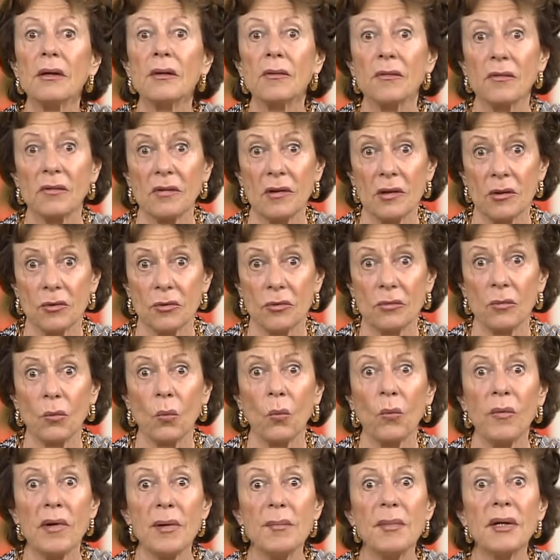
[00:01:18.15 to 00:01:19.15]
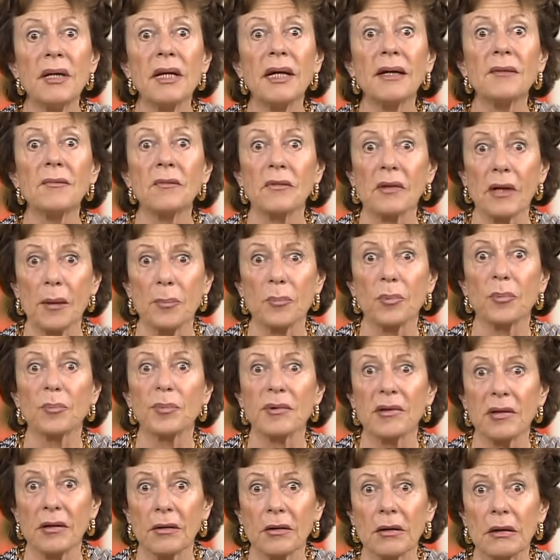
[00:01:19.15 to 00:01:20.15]
So women end up
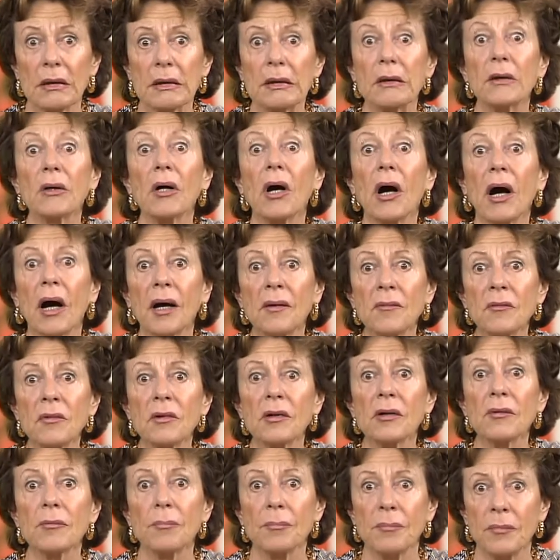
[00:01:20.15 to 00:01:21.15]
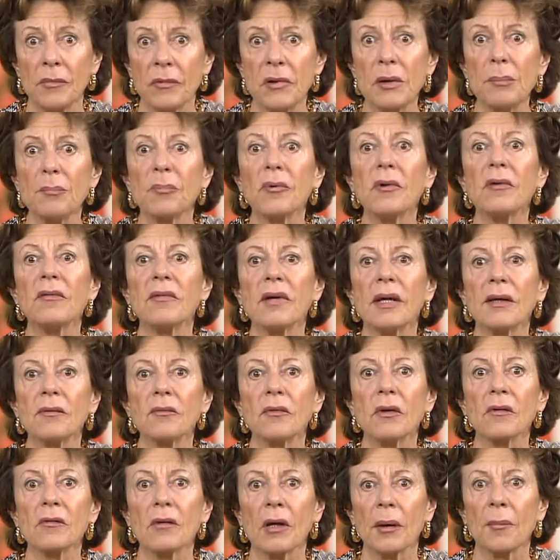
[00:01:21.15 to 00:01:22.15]
particularly,
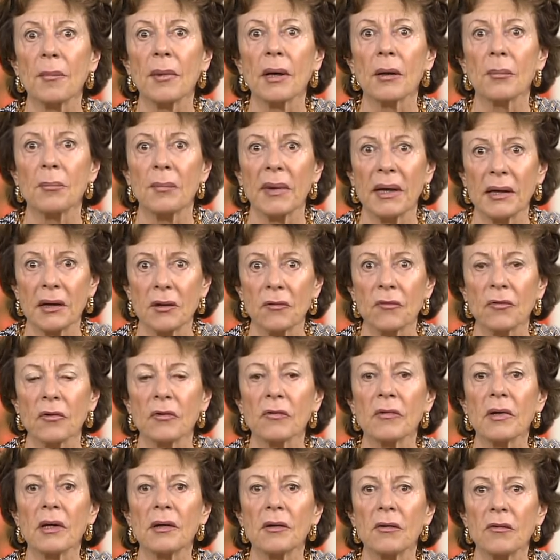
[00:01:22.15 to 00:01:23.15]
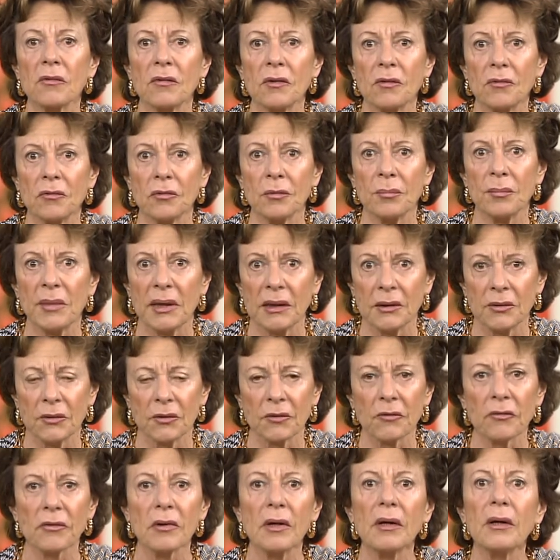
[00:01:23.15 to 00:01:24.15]
underrepresented among managers and decision
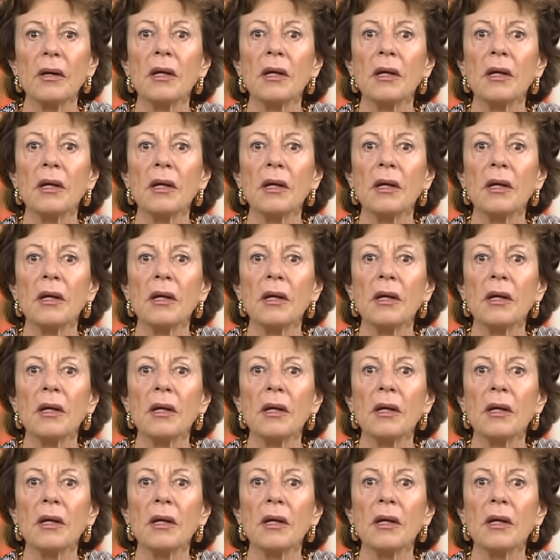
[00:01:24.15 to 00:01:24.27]
makers.